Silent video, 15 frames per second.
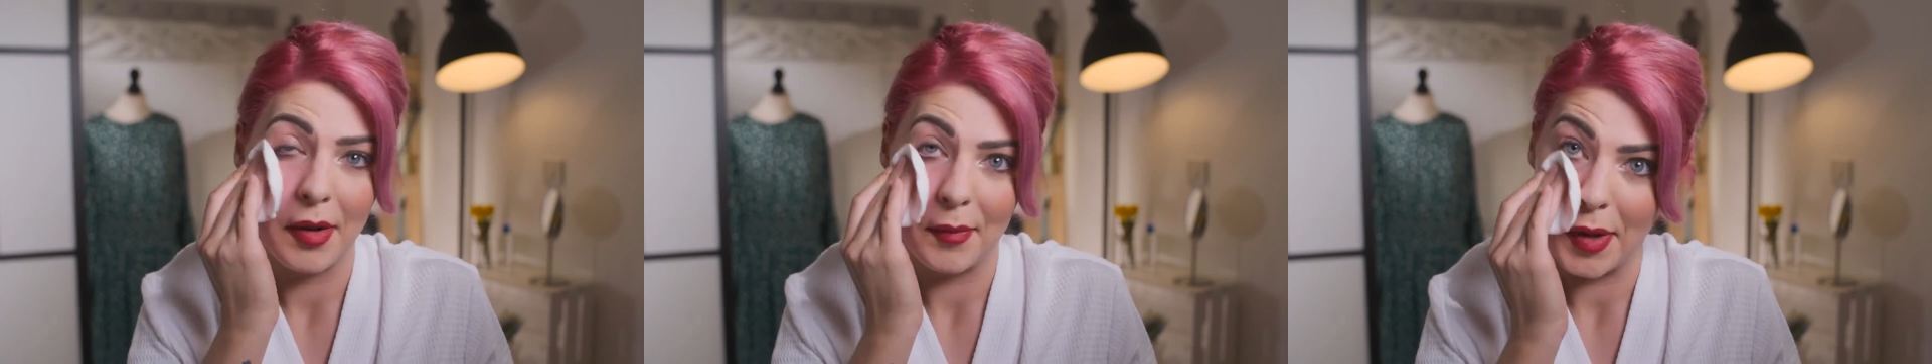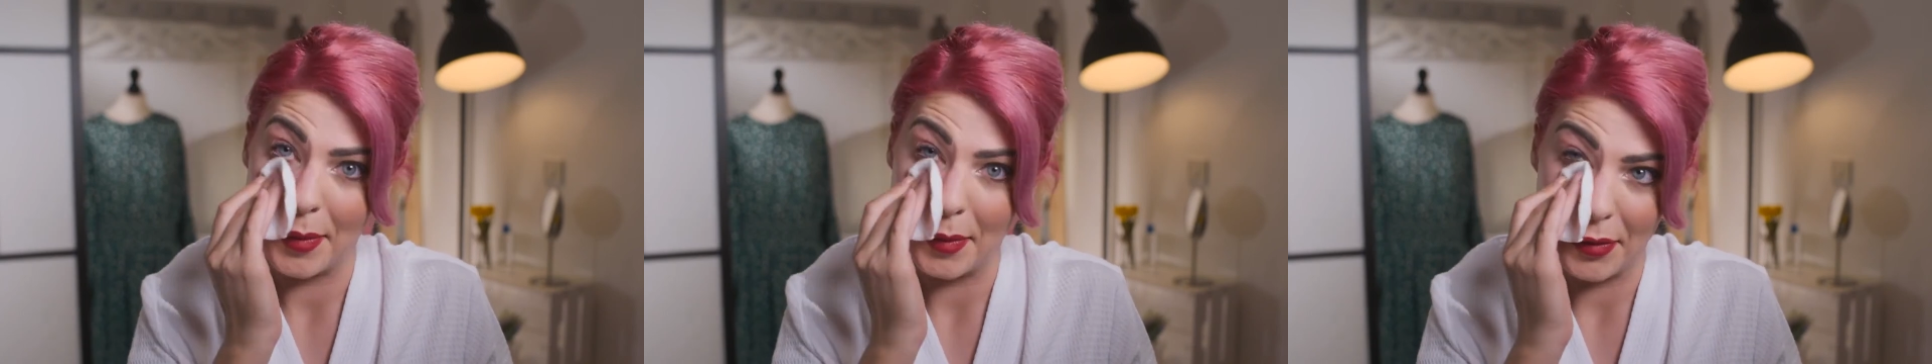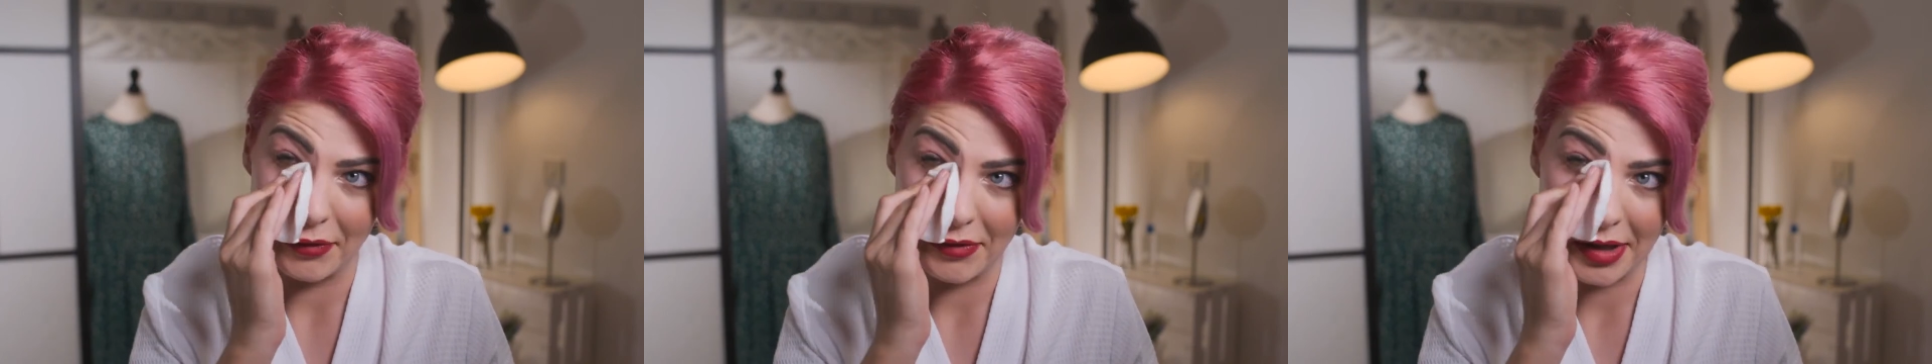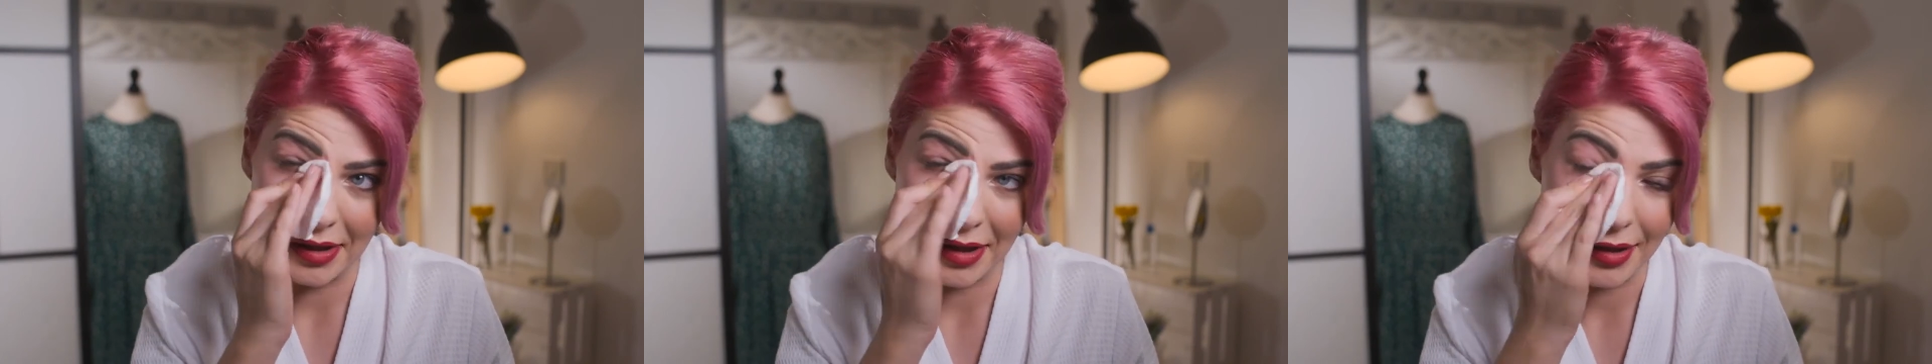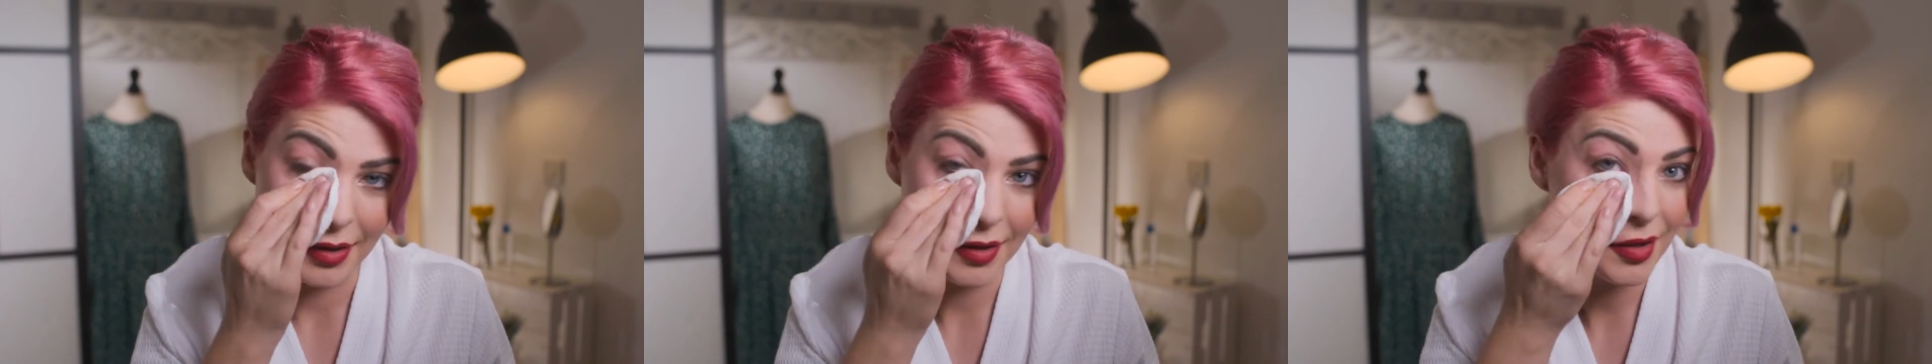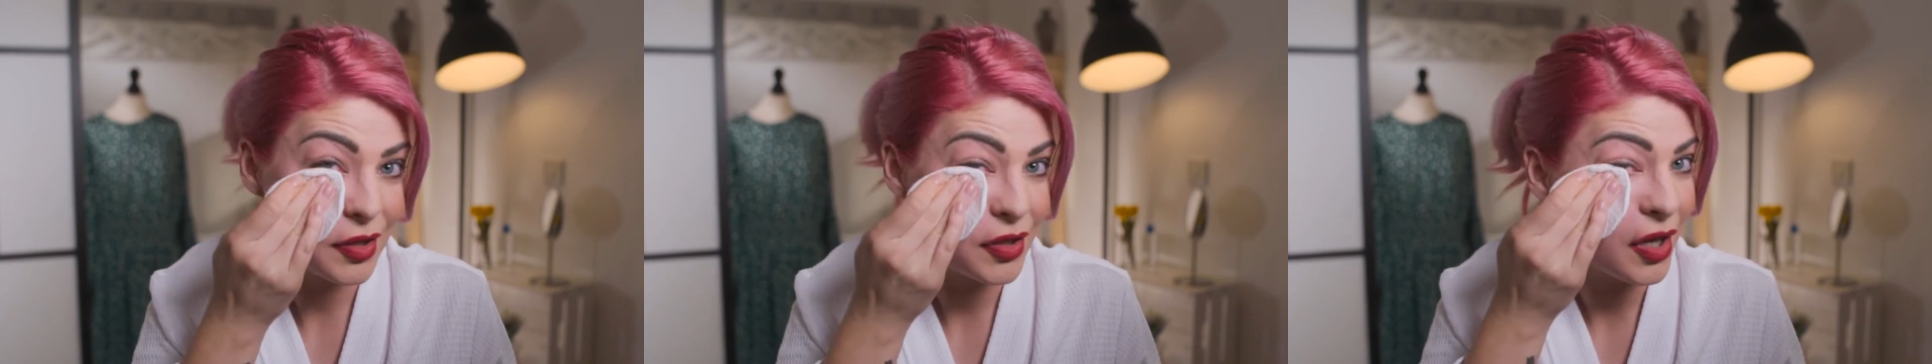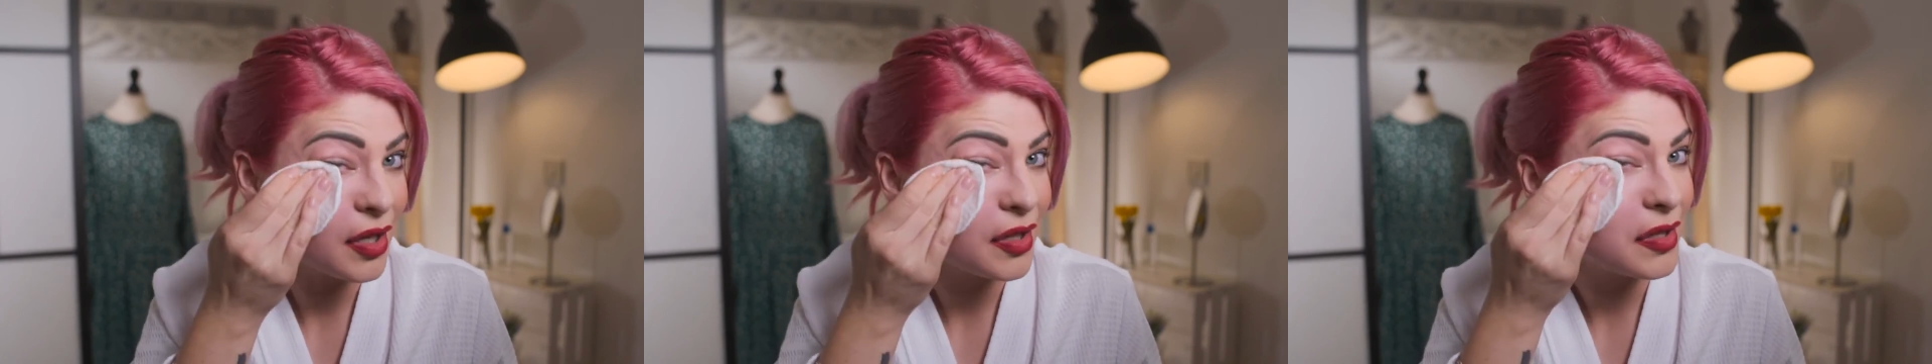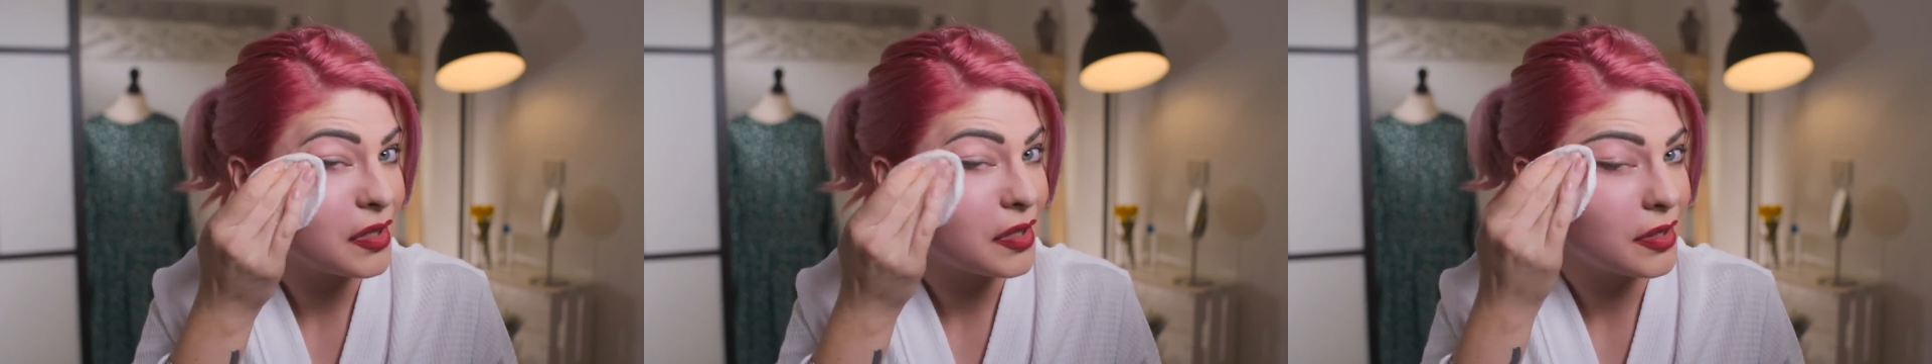people realise
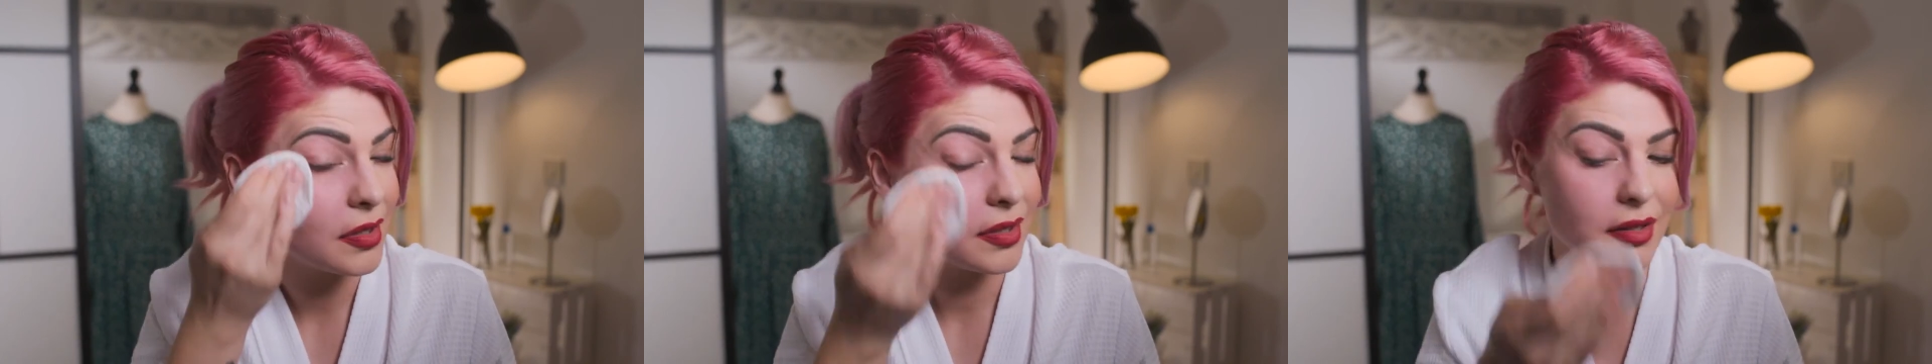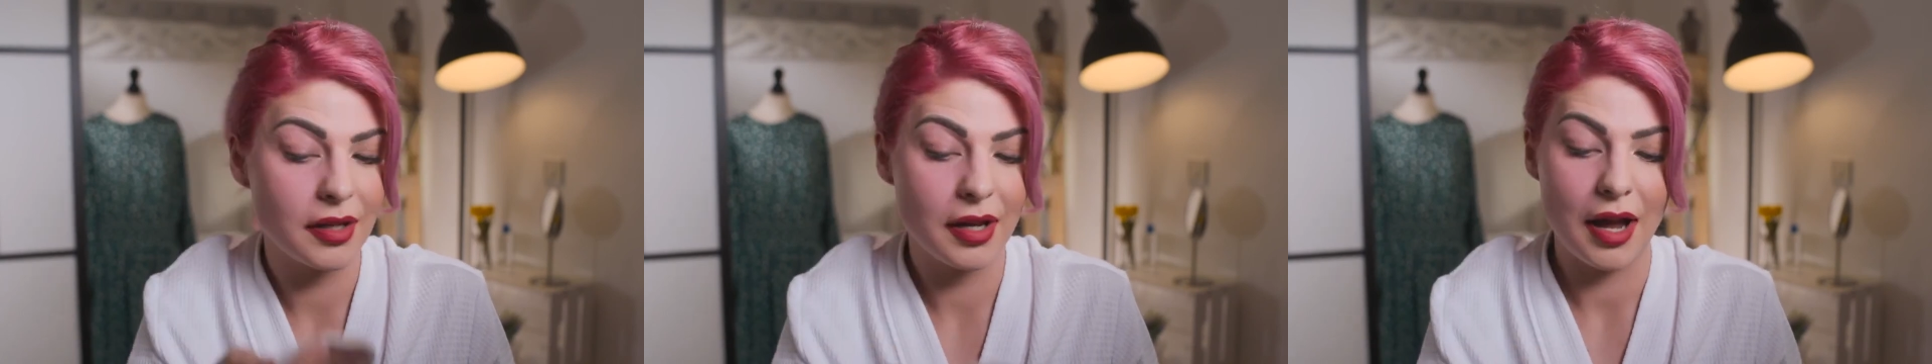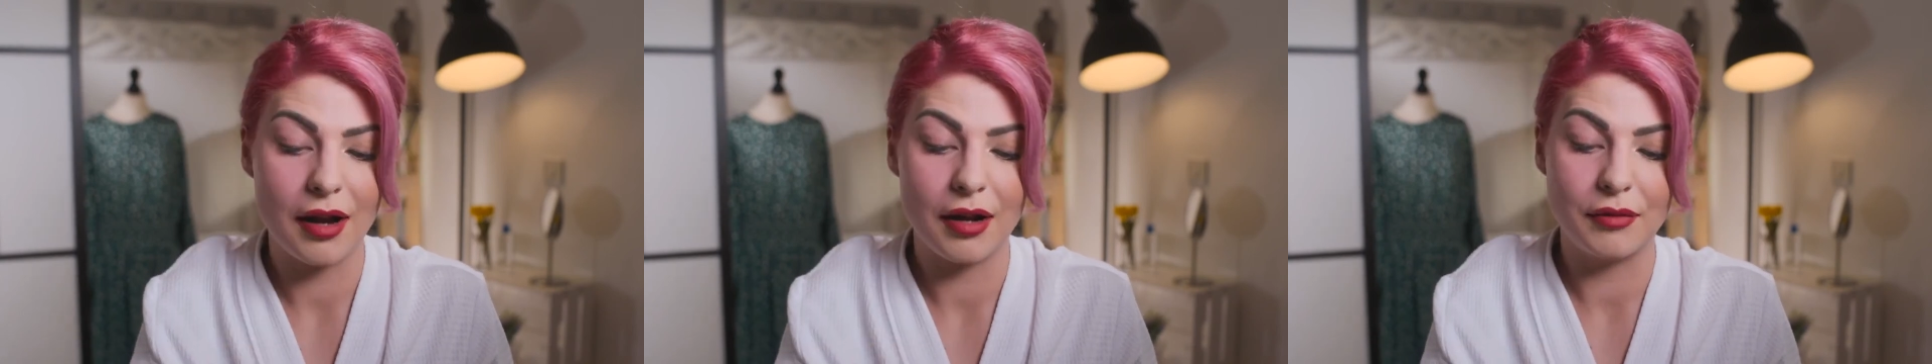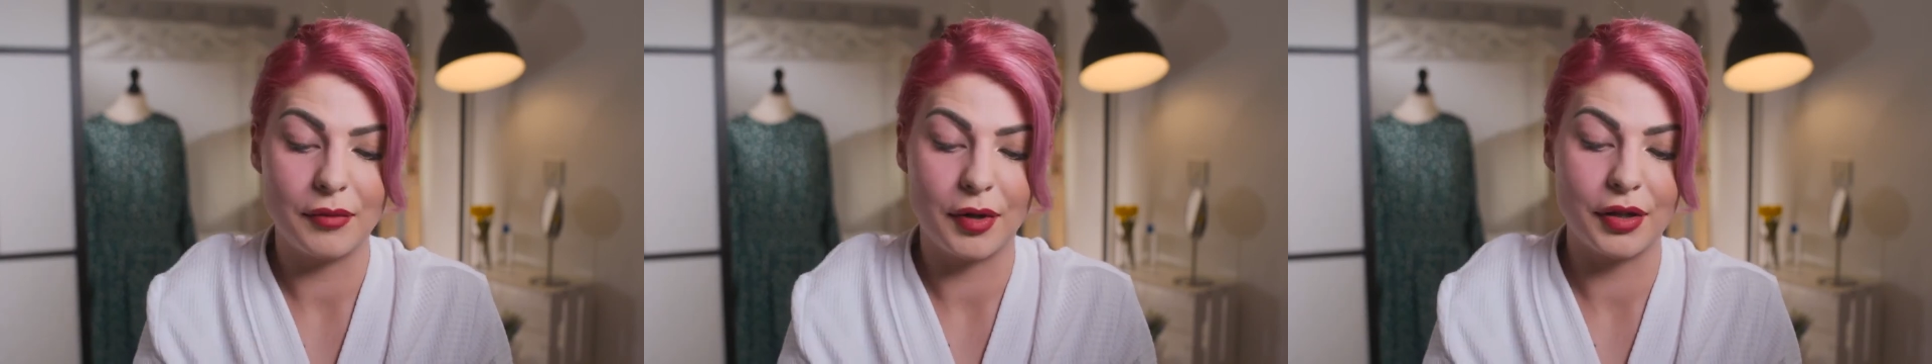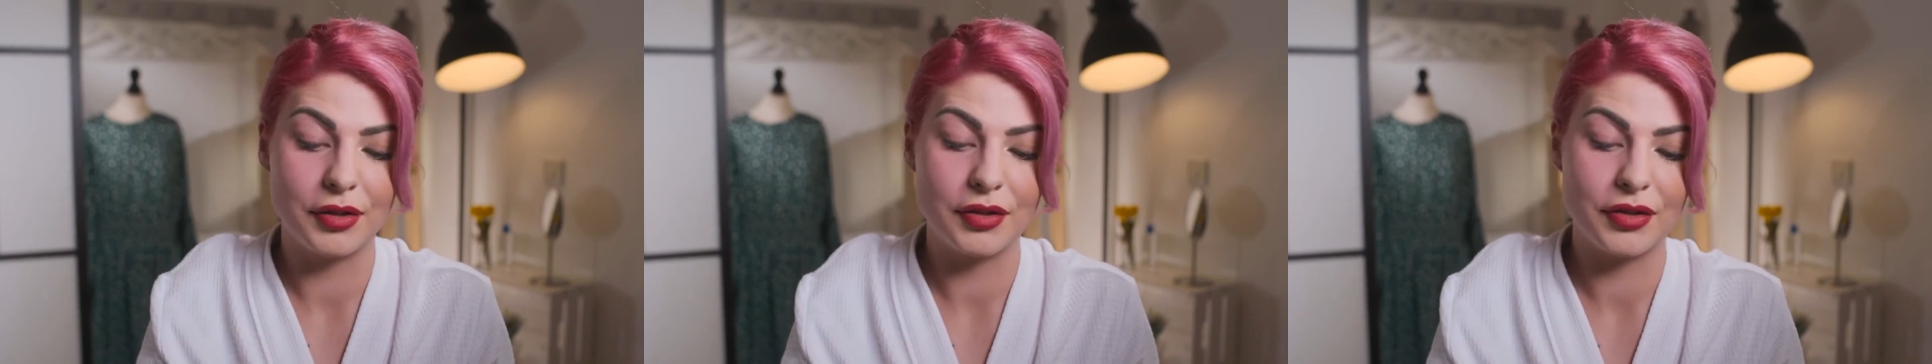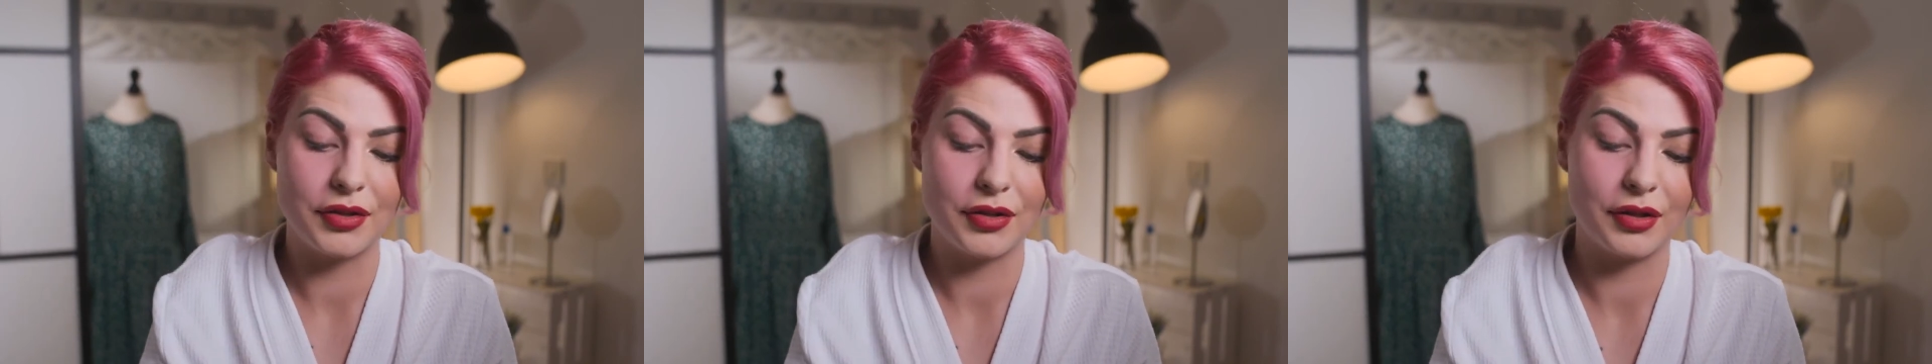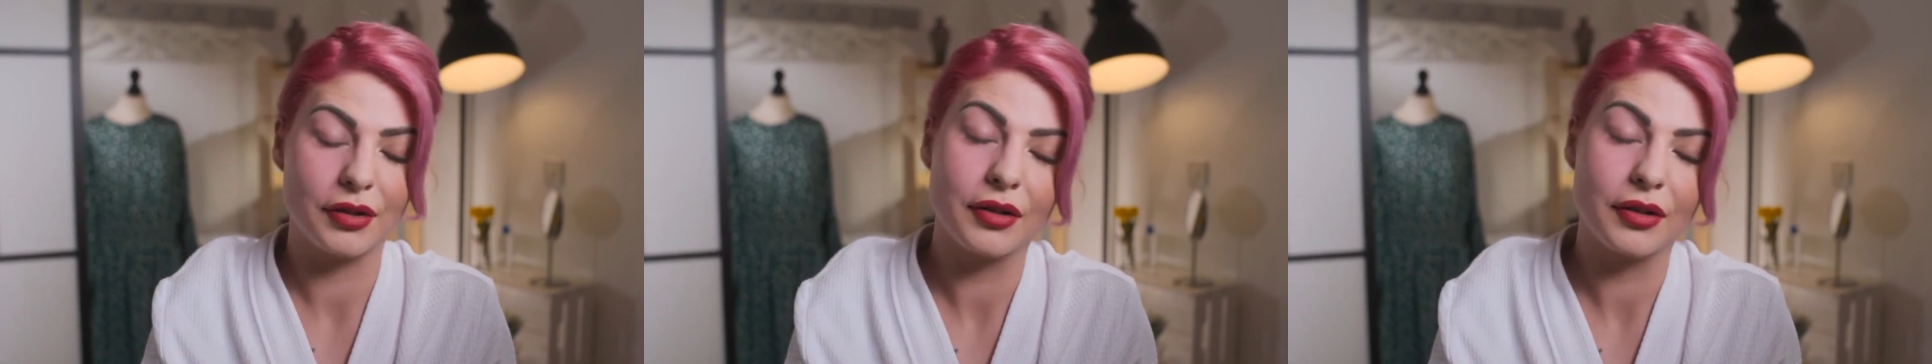just how much